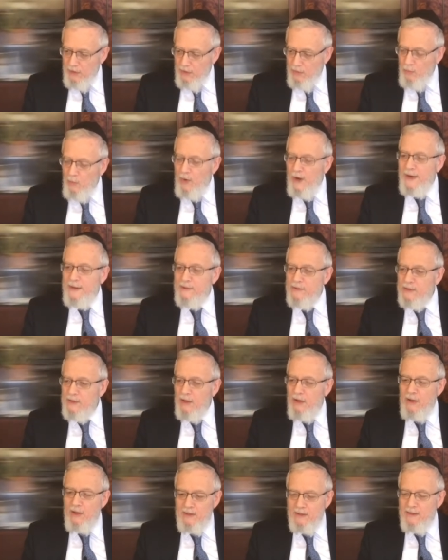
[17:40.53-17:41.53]
Why does
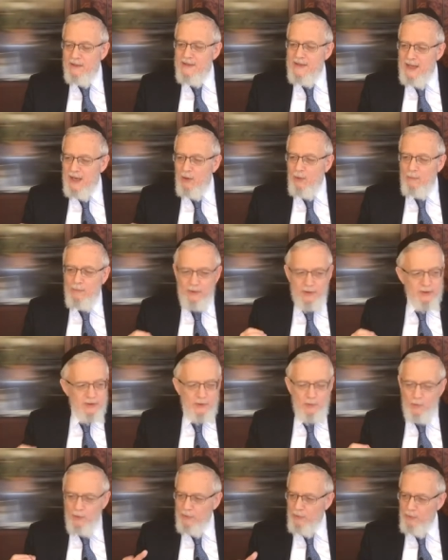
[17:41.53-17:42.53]
God endow a
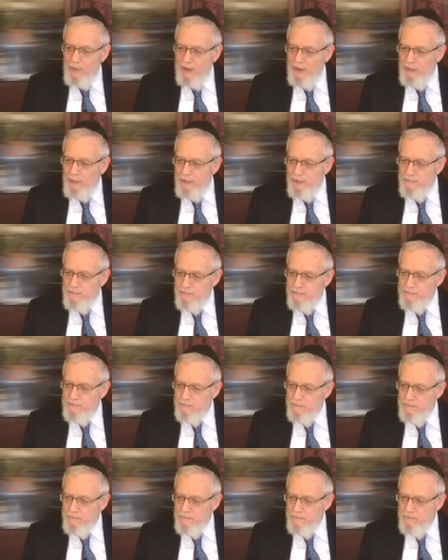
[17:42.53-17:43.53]
person with wealth?
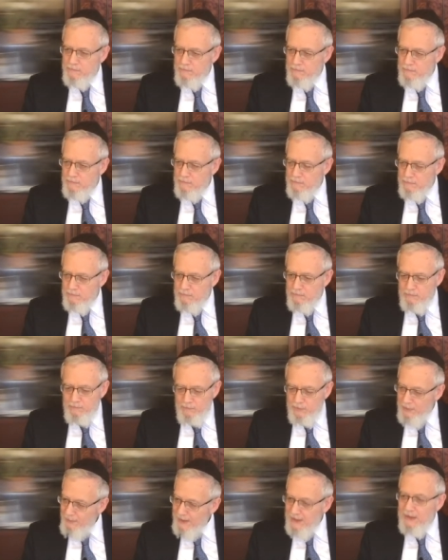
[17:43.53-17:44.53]

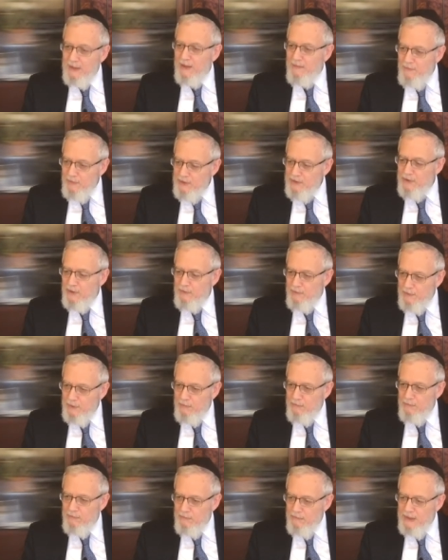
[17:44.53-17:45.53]
to make life easier for
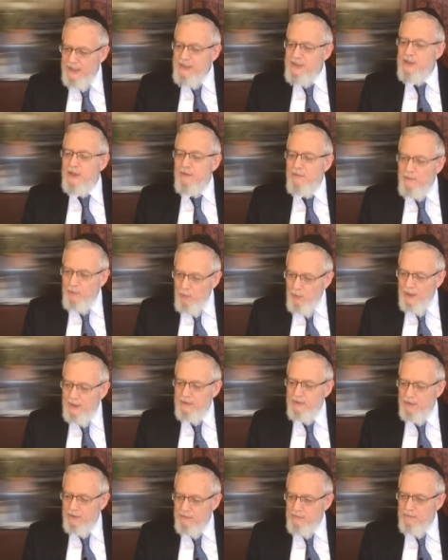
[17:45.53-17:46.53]
him. Easier for
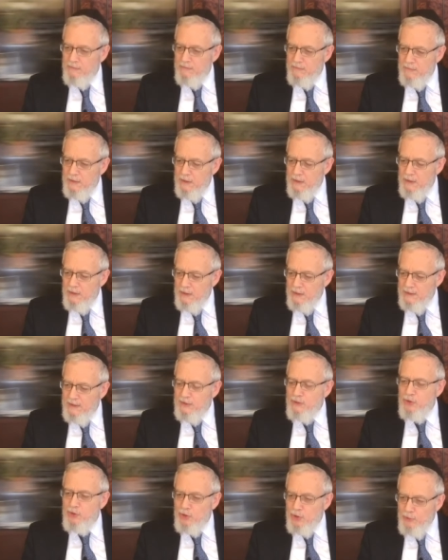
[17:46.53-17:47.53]
what?
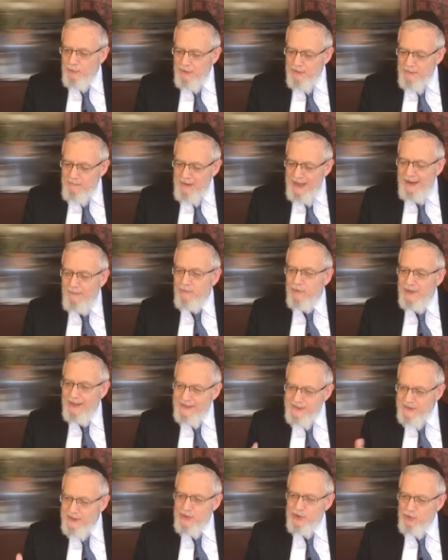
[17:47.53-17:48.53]
That you should have
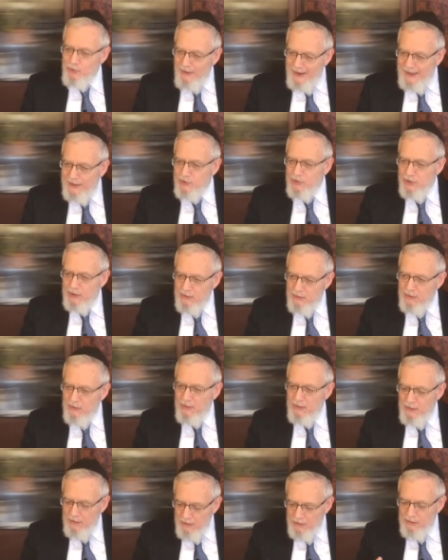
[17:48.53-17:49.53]
less distraction
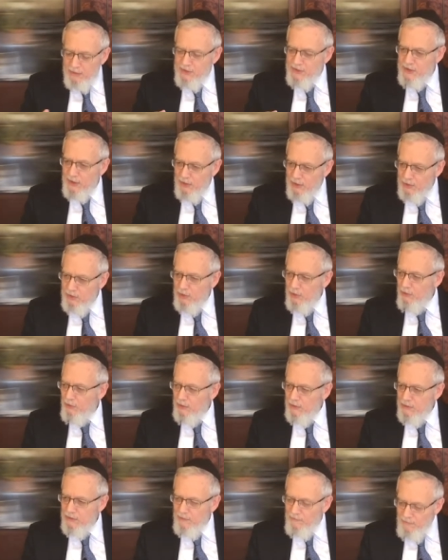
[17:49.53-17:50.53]
to study
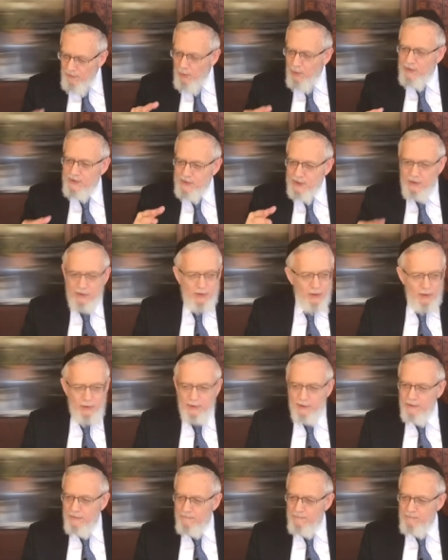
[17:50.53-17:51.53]
Torah, to focus on
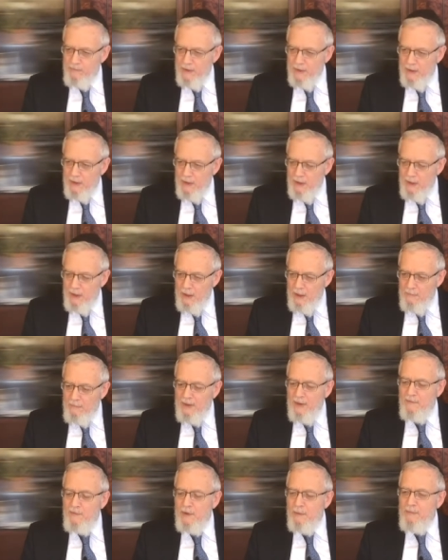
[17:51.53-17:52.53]
Torah.
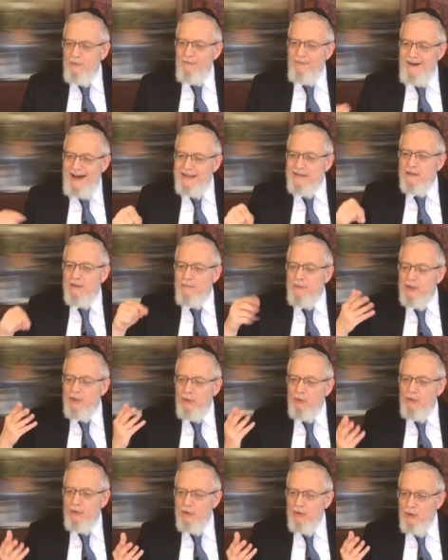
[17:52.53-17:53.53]
But if you mevatel
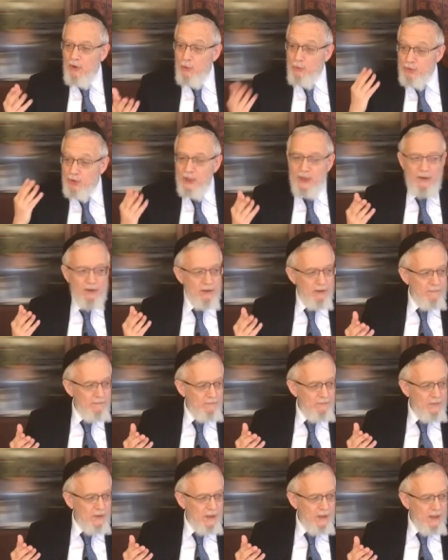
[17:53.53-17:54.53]
bitoch osher,
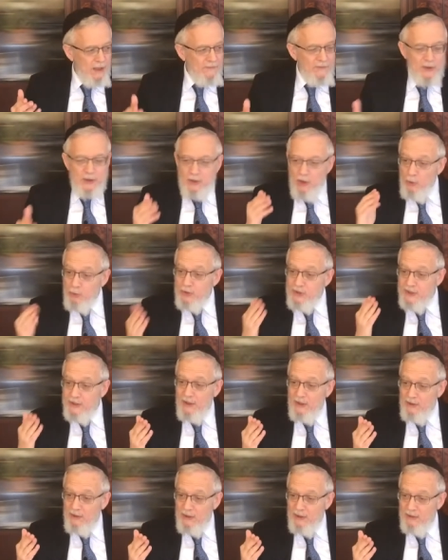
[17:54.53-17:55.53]
if you don't
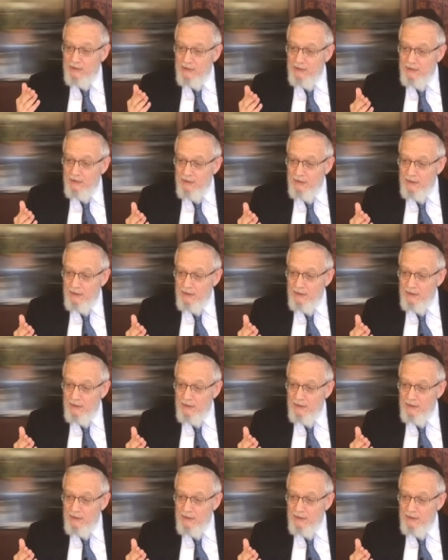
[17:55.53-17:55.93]
study it,